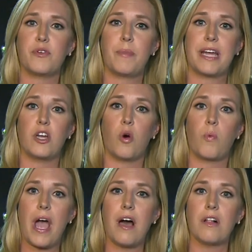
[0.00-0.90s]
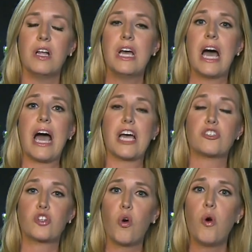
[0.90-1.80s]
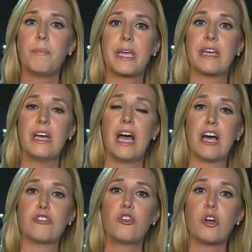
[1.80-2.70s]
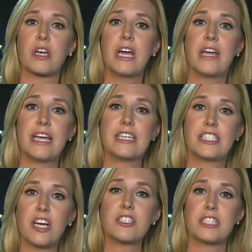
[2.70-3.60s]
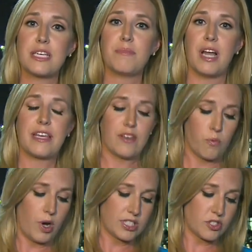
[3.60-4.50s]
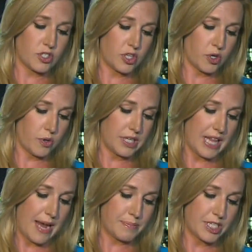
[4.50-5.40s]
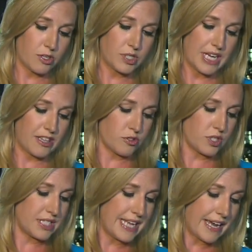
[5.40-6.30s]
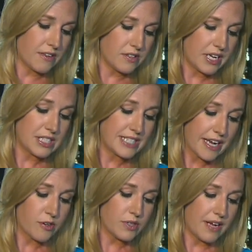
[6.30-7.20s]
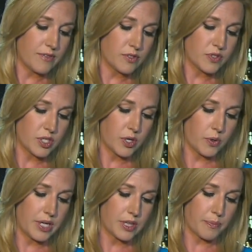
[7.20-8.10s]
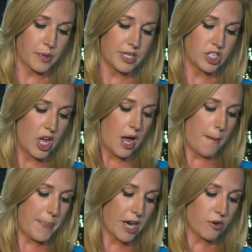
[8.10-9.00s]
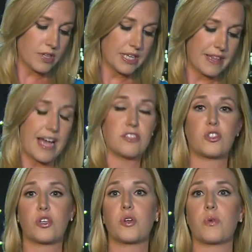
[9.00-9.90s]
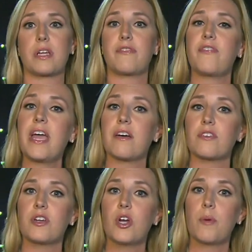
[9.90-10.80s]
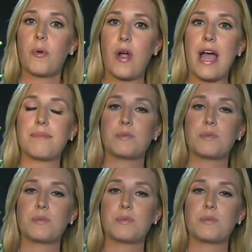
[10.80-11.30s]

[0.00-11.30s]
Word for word: whom I know well told me, look, it does seem like there was a security lapse here, saying there's a standard level of security at the bridge. Apparently that security failed. Perhaps